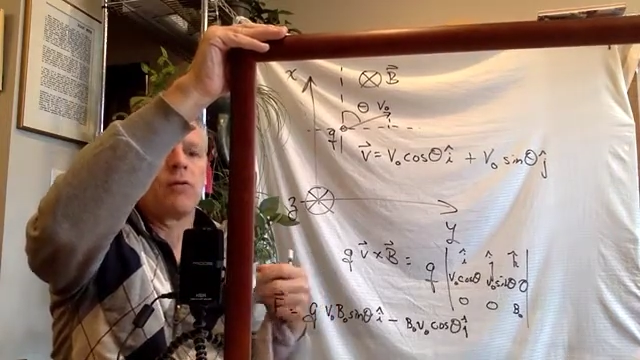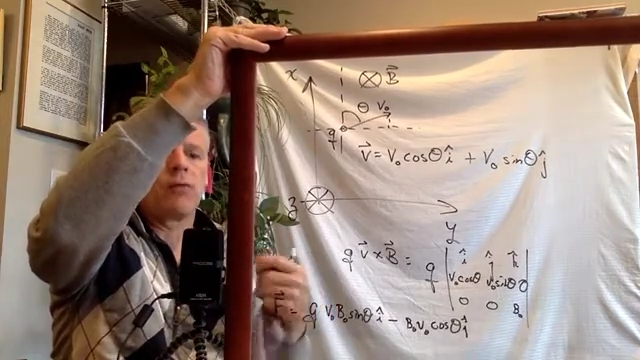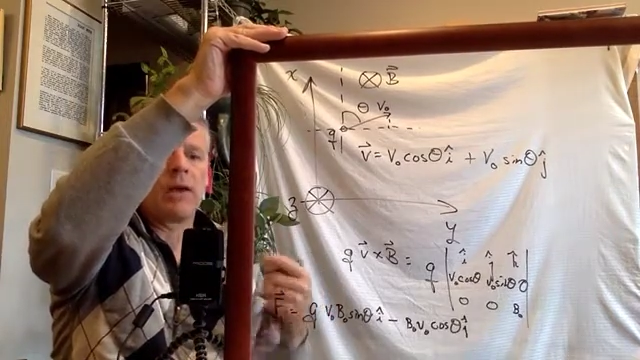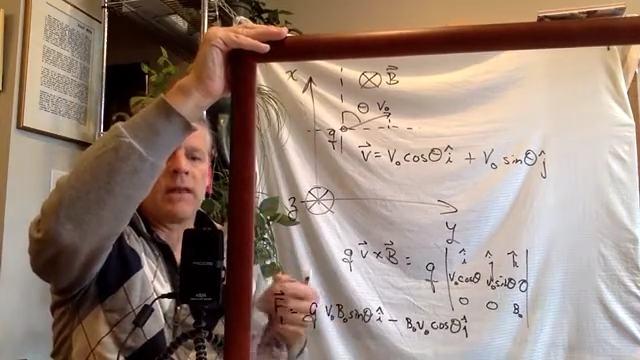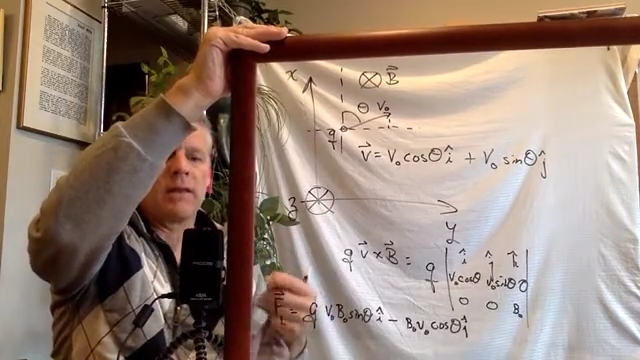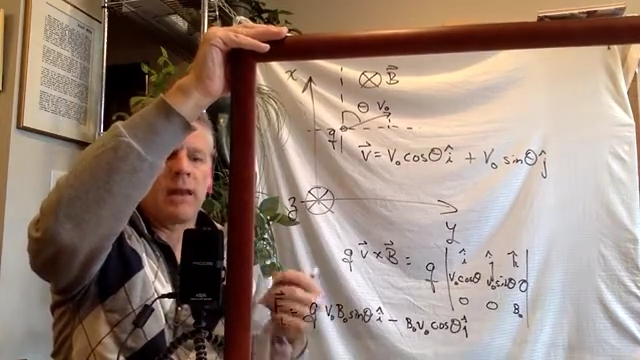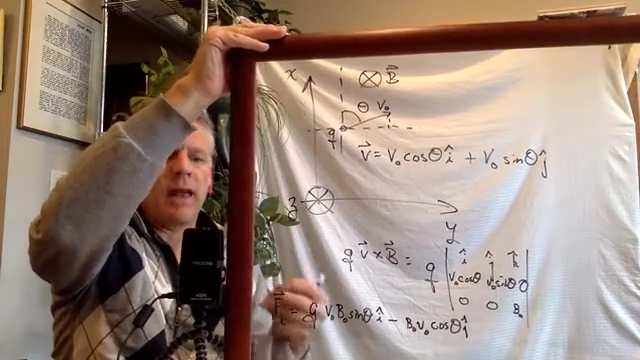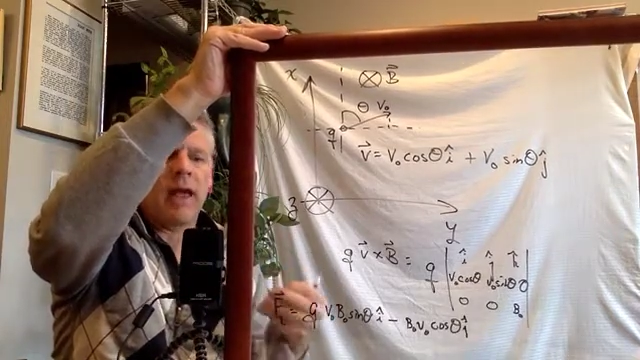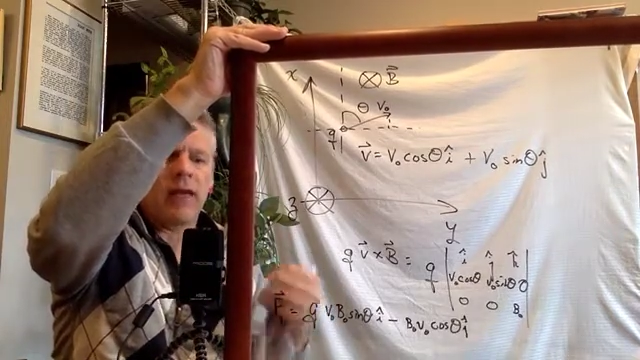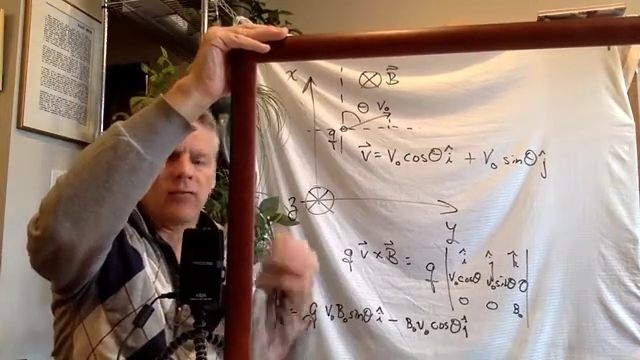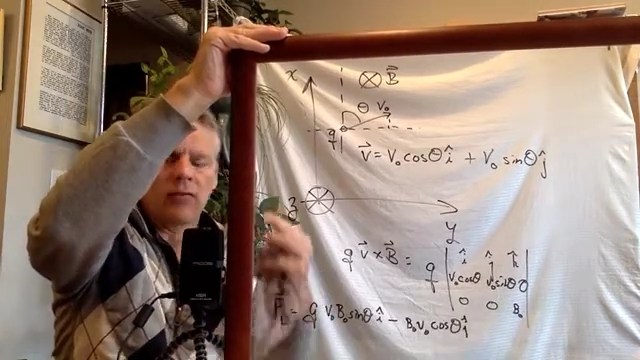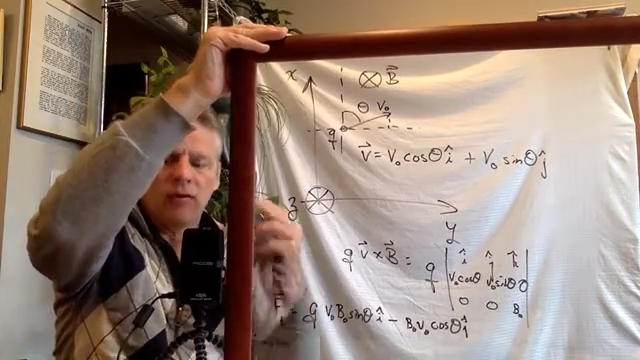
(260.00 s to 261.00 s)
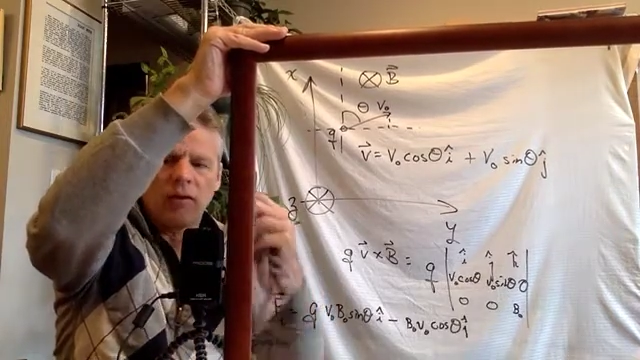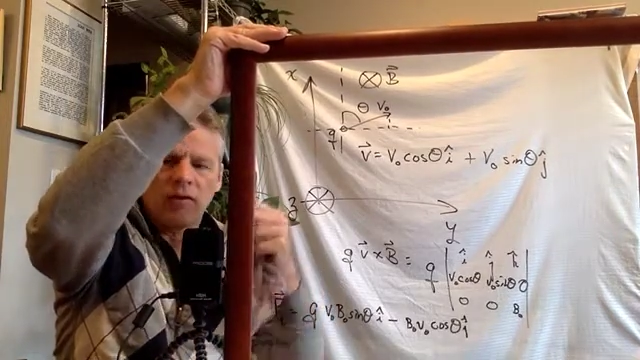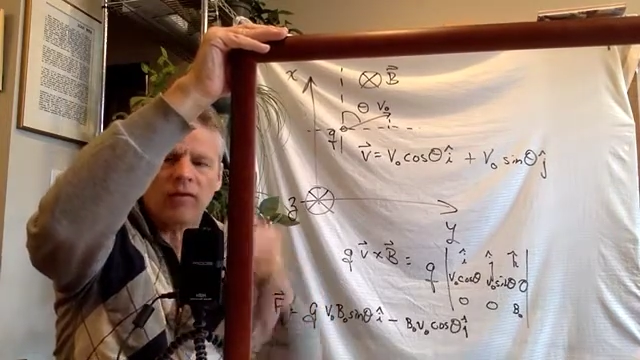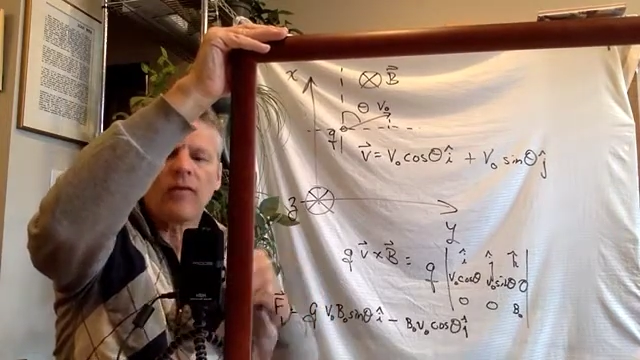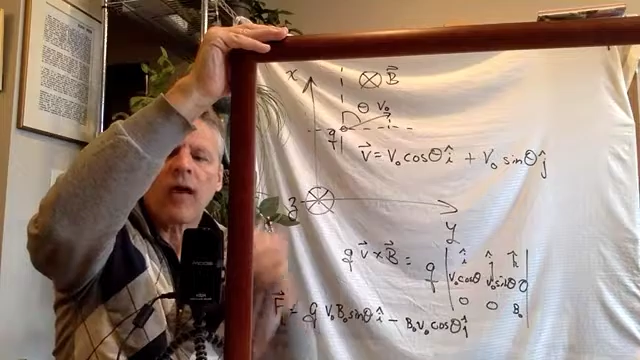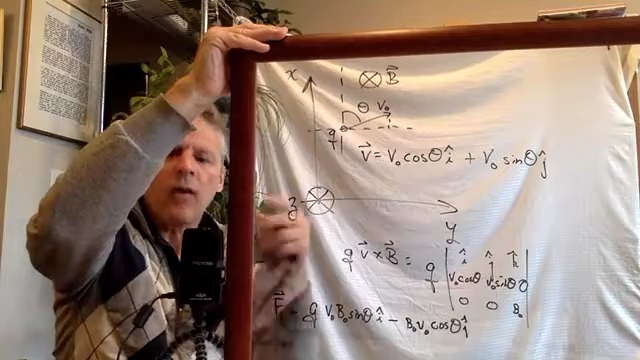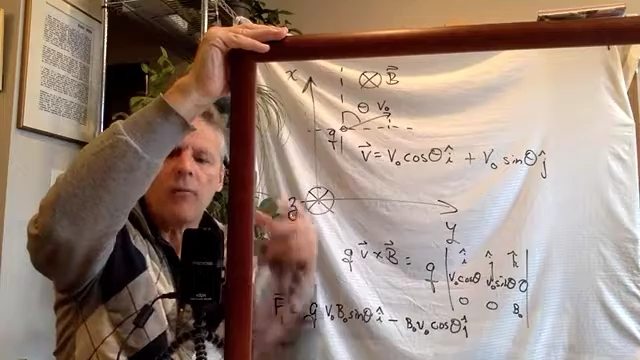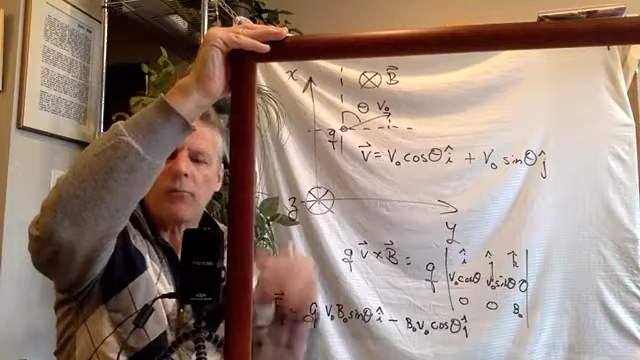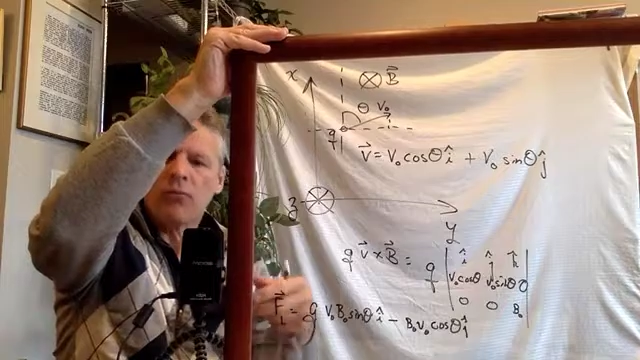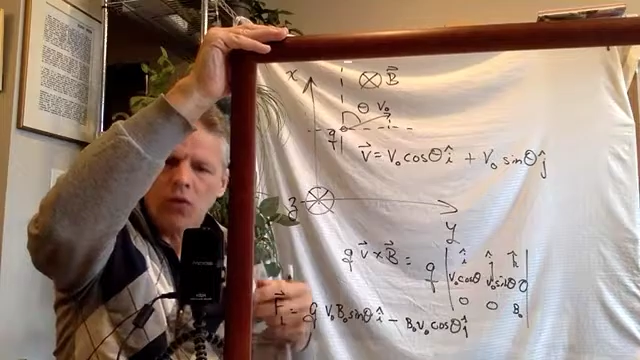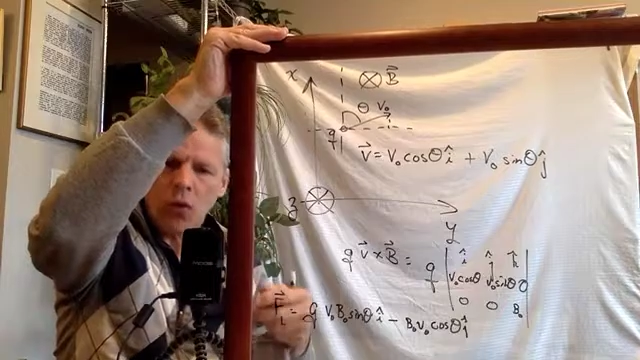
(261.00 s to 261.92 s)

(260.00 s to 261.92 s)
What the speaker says: written as the sum